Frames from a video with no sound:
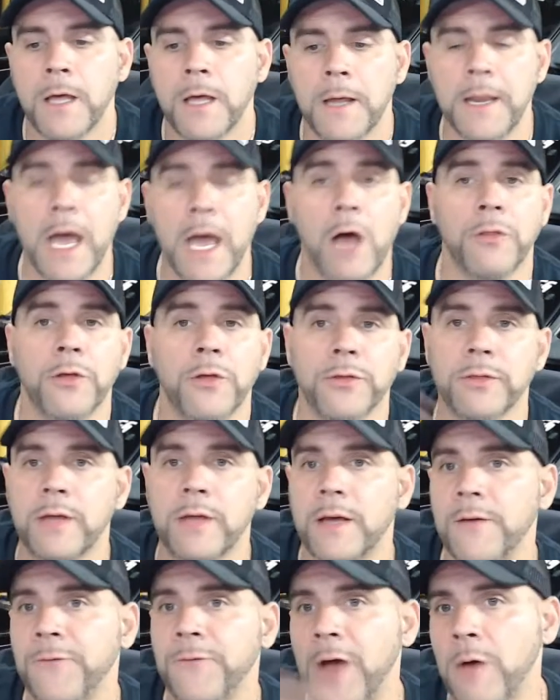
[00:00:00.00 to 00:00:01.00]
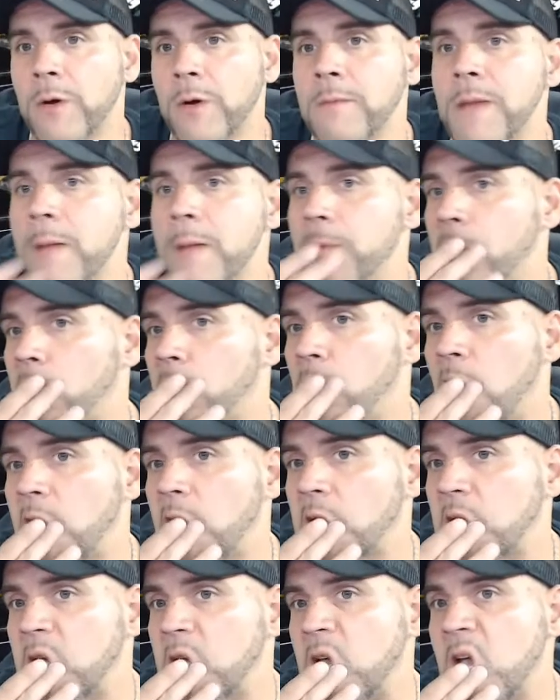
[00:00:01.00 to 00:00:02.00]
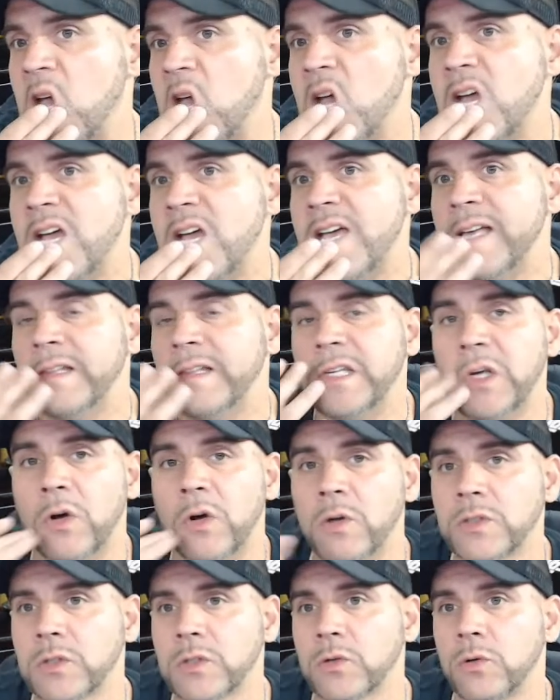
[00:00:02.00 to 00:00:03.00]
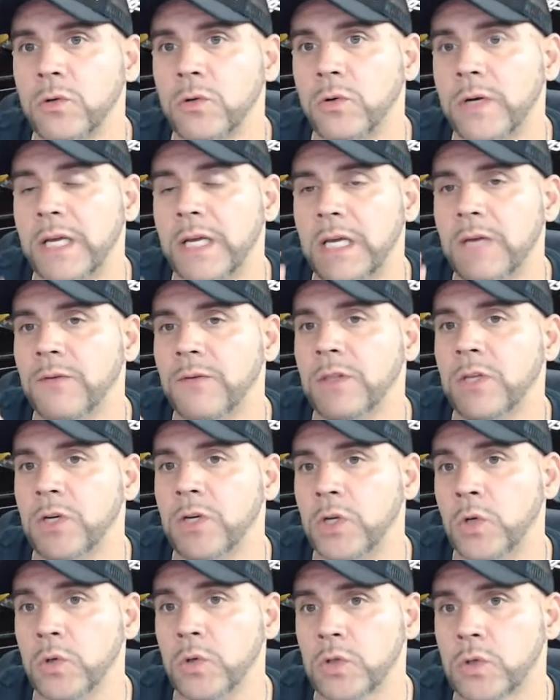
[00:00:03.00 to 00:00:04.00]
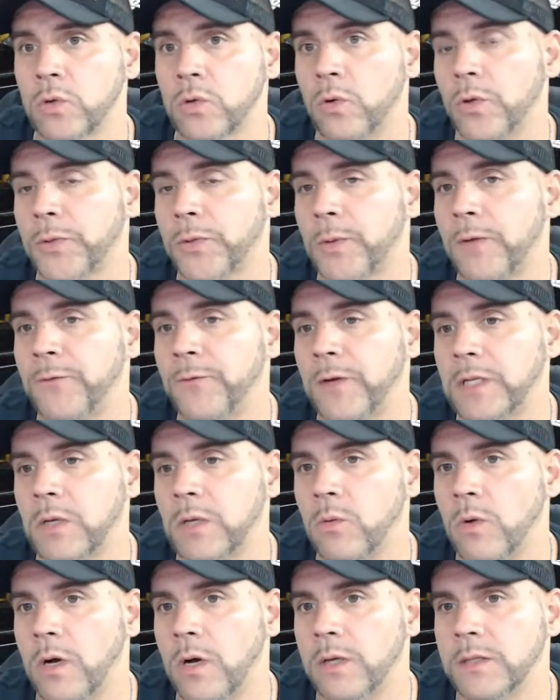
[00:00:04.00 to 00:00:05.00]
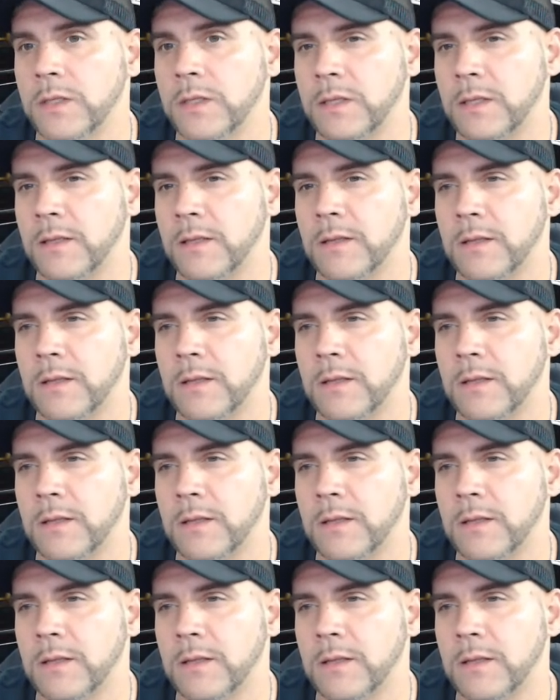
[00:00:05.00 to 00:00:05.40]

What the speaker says: Now, if I remember correctly, the old school, even the new school 351,